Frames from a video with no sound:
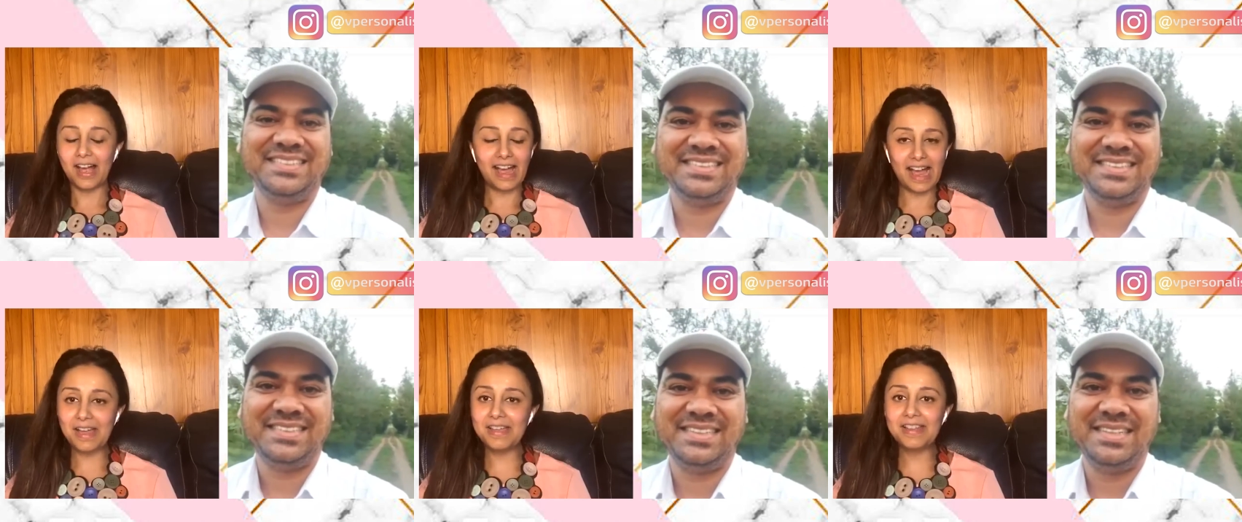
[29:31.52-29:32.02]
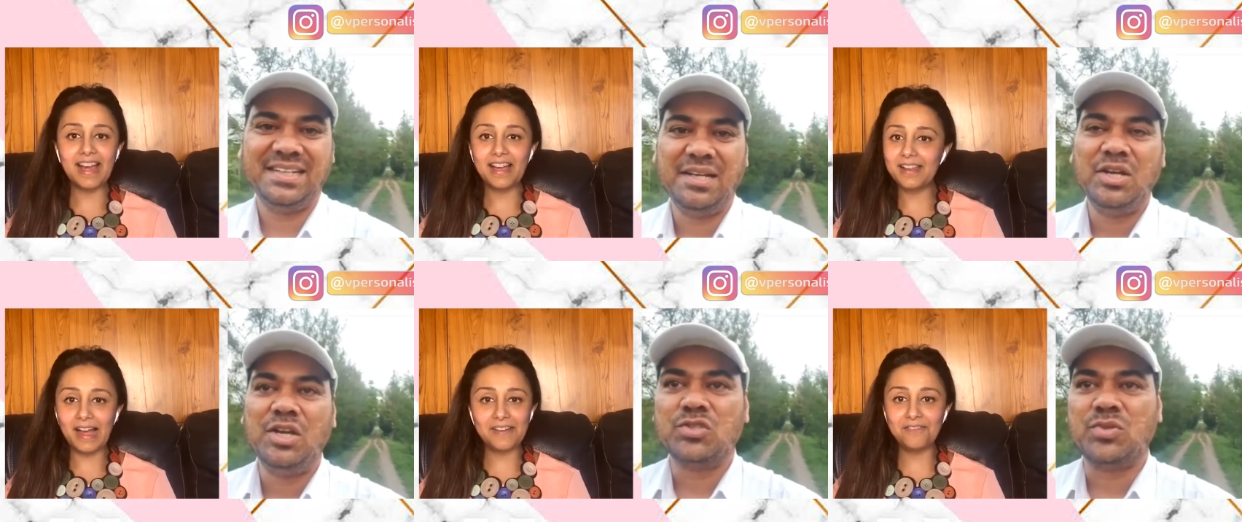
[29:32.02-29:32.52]
Speaker 1: I
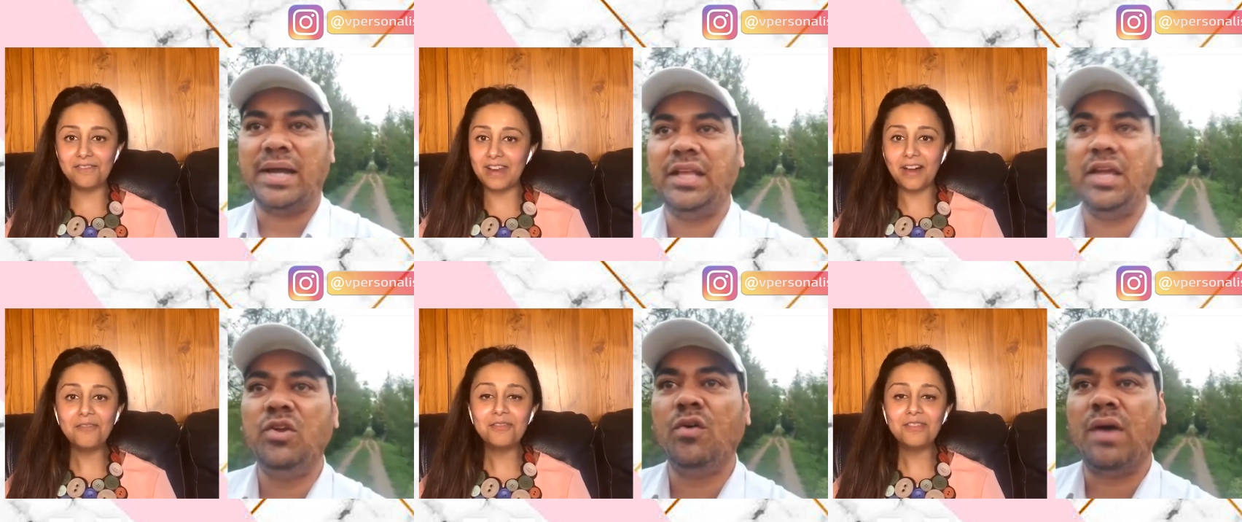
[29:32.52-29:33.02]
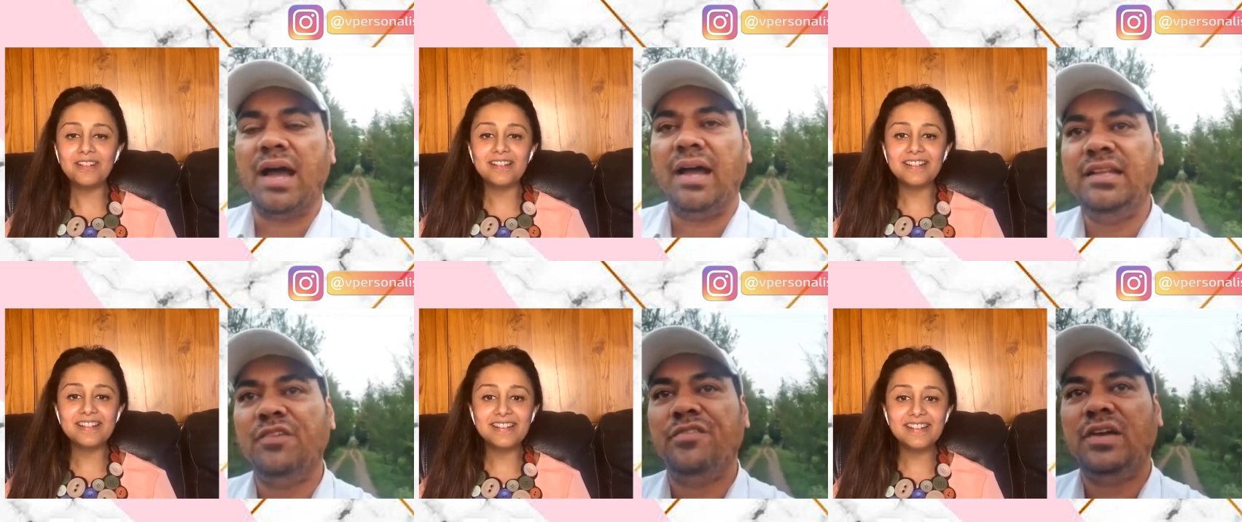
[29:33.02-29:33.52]
I, so I love.
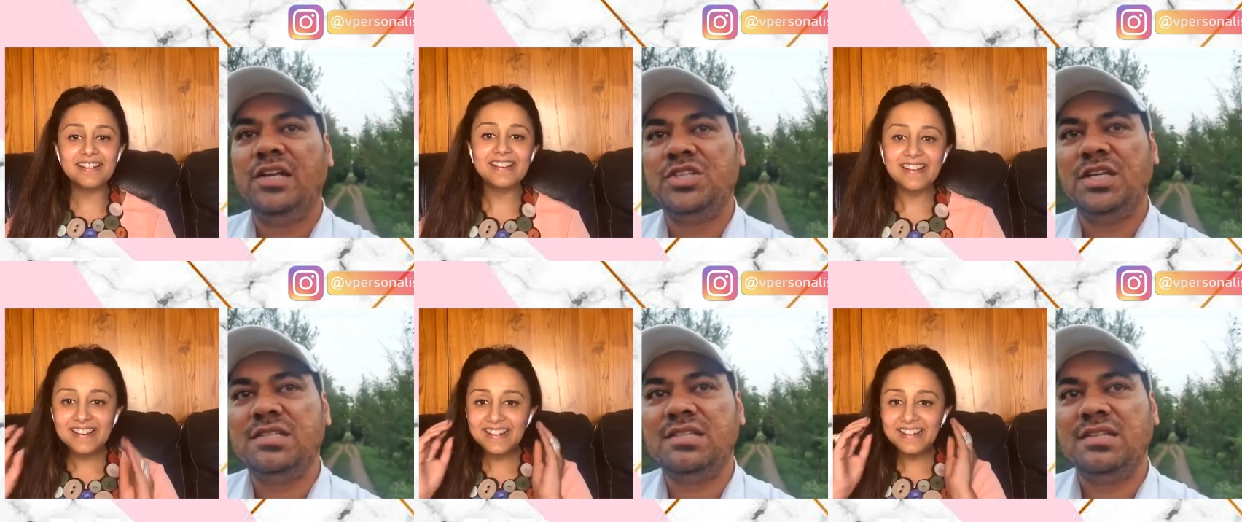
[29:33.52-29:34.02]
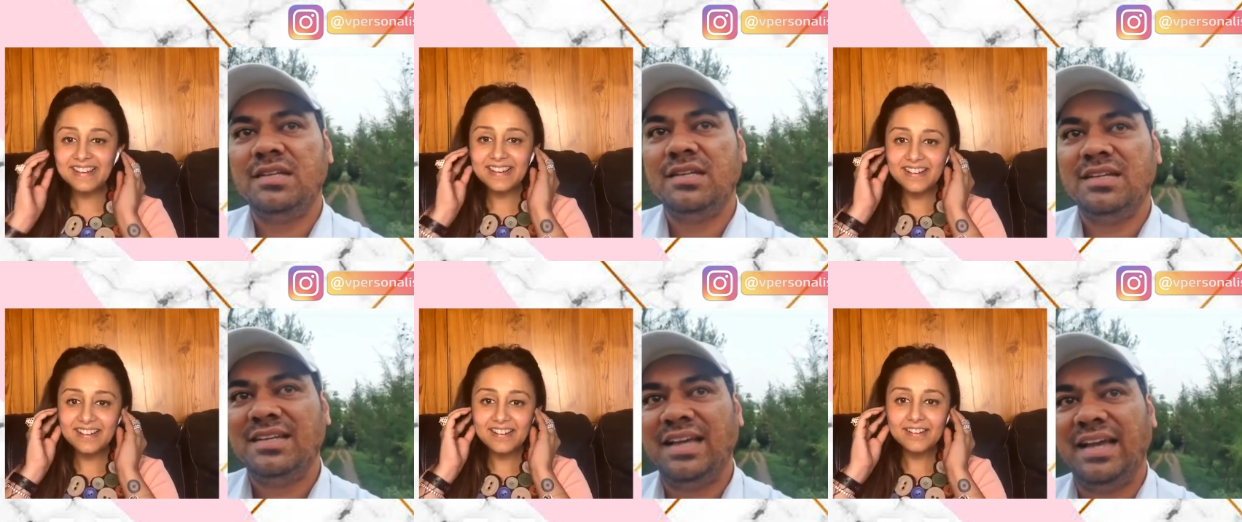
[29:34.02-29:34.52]

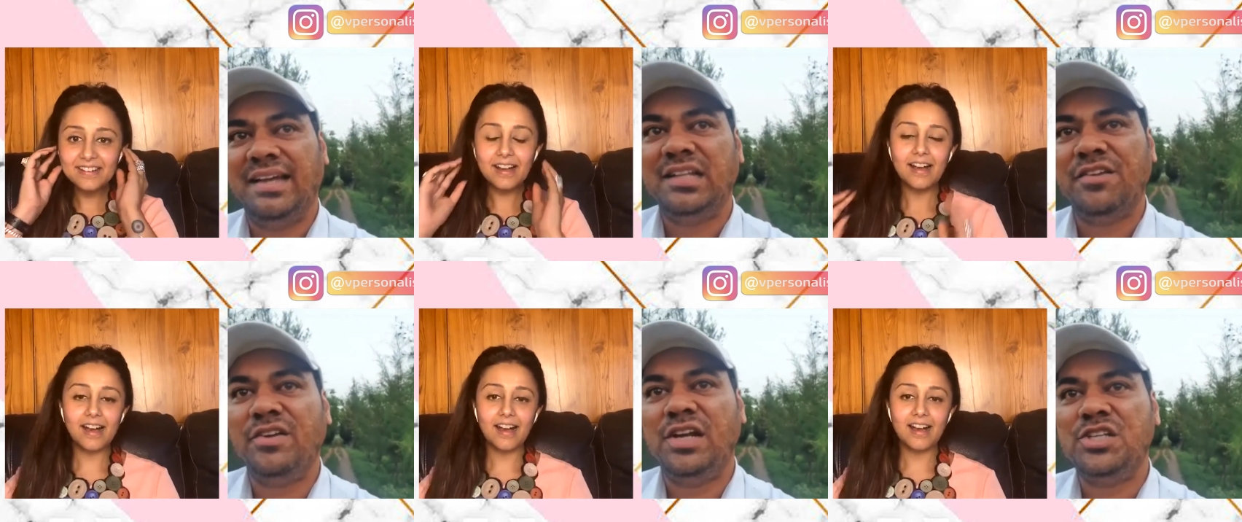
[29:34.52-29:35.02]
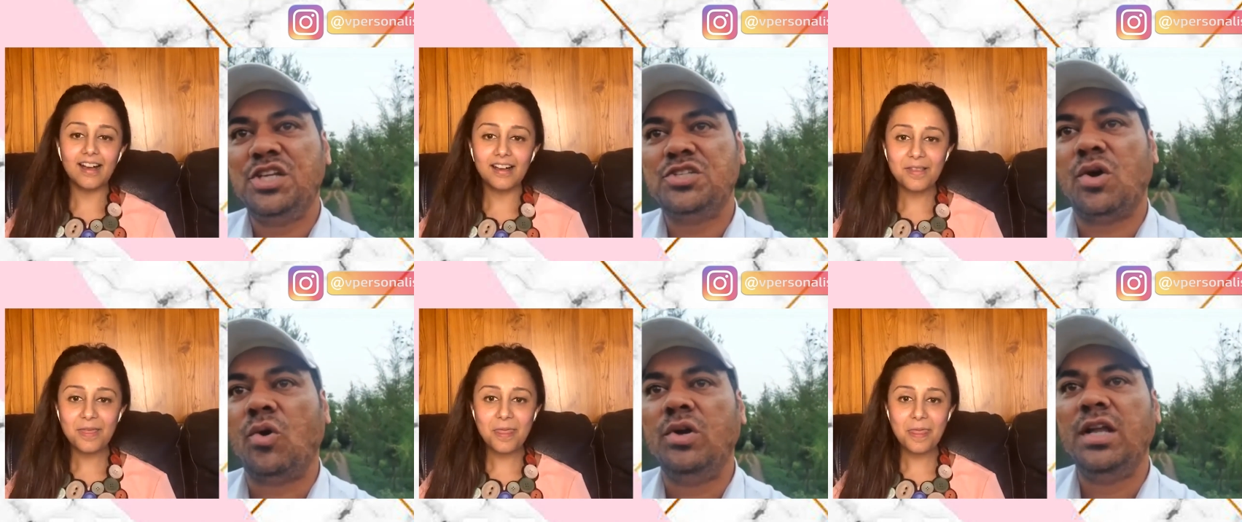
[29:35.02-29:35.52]
In the villages, the
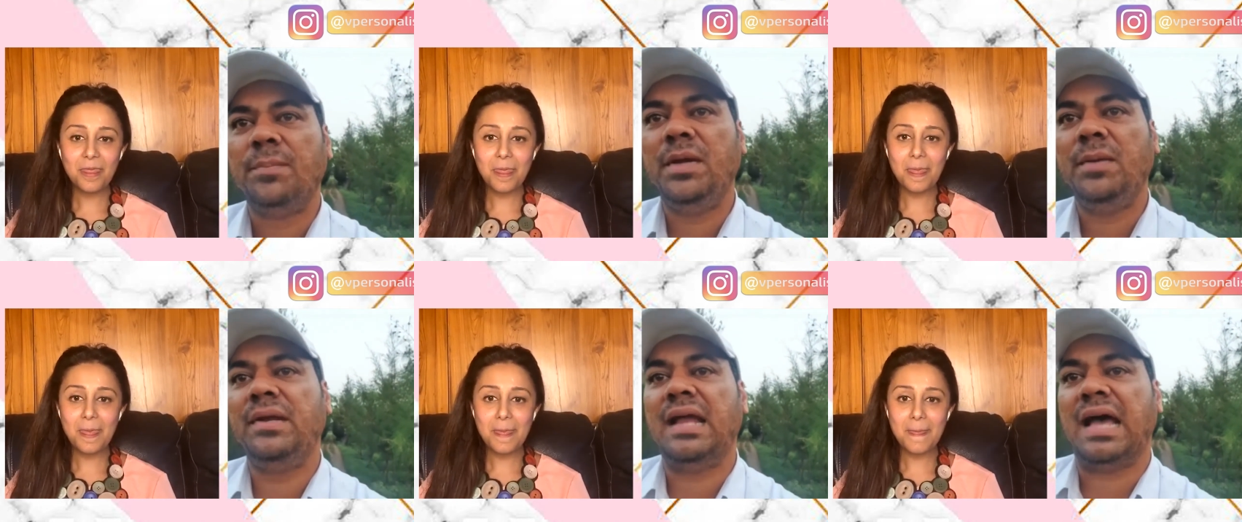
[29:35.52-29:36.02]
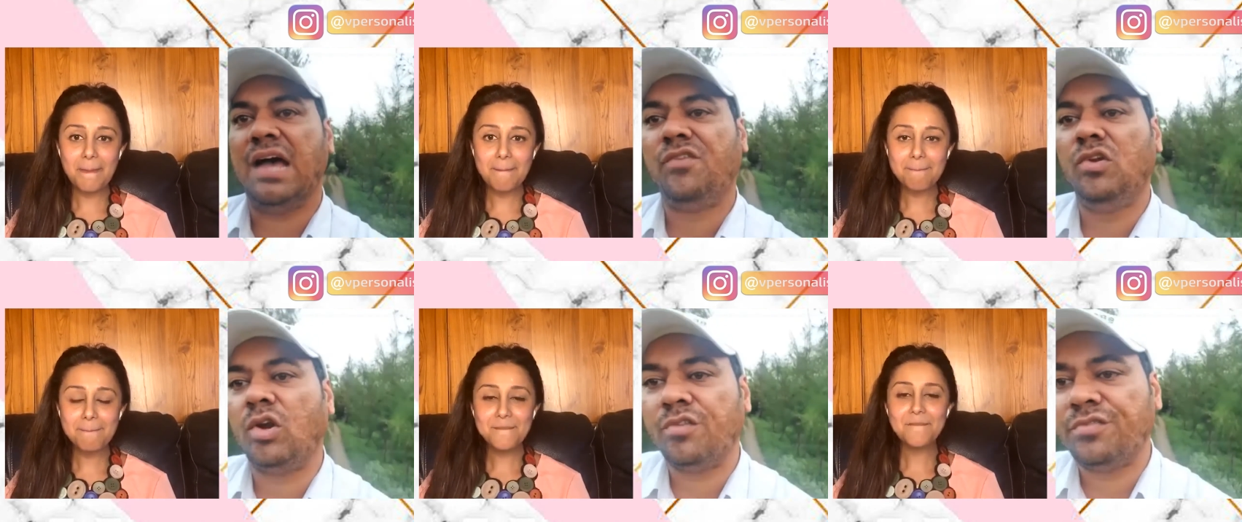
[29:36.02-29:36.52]
older people have a lot
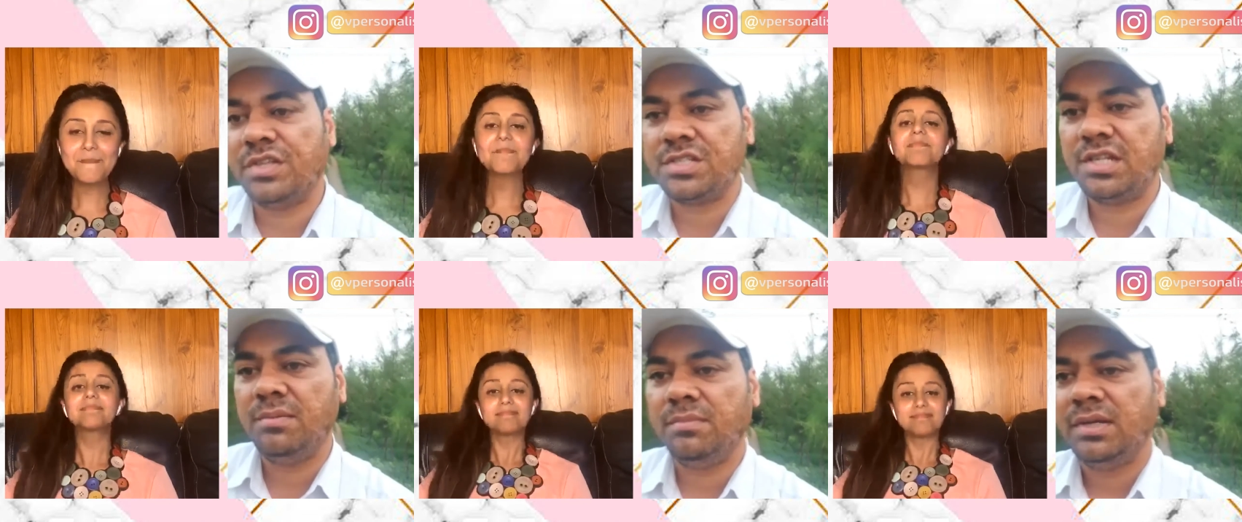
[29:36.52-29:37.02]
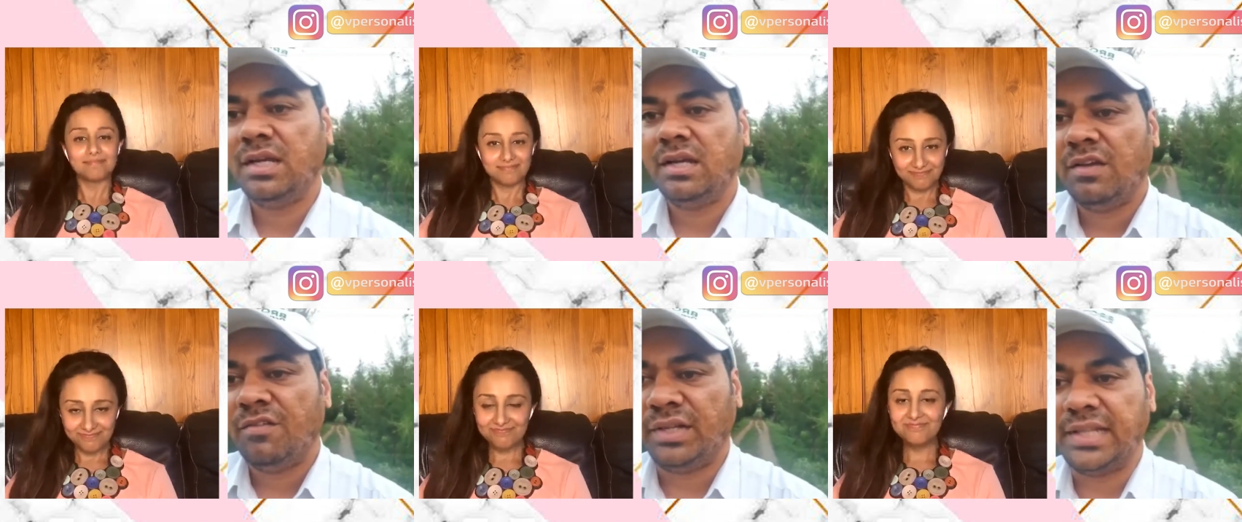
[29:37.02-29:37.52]
of wisdom,
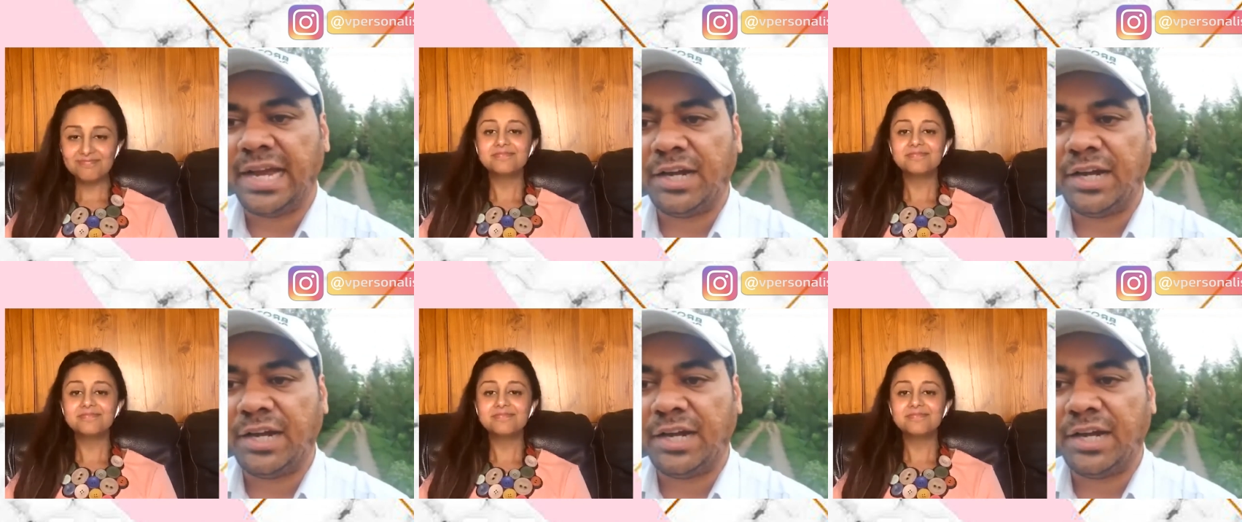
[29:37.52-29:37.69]
whether it was the